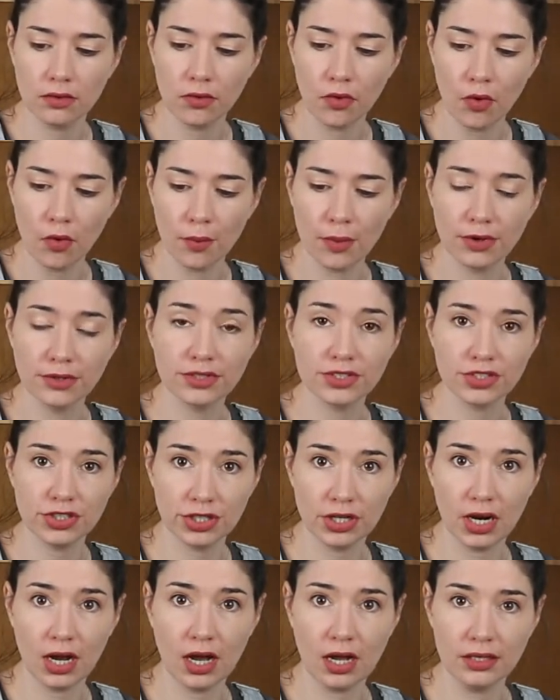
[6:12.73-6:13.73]
almost
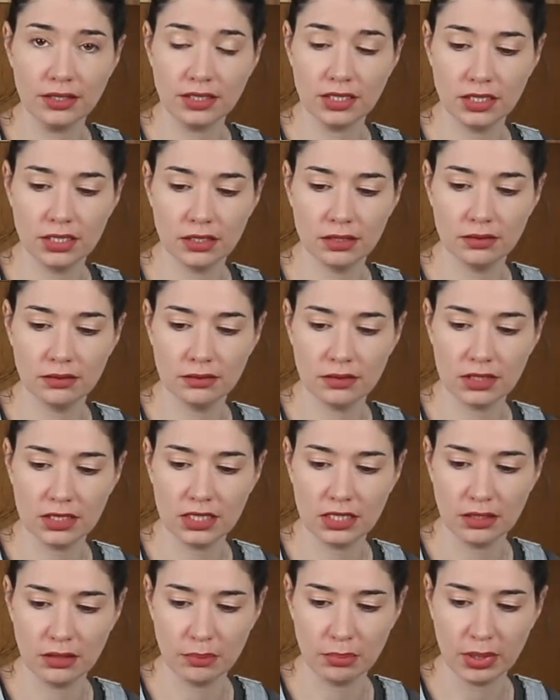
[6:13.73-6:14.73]
too hard to
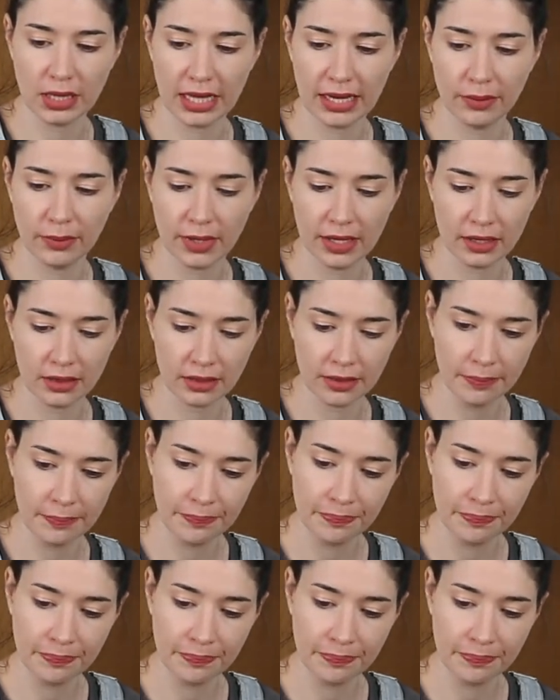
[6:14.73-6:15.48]
play with.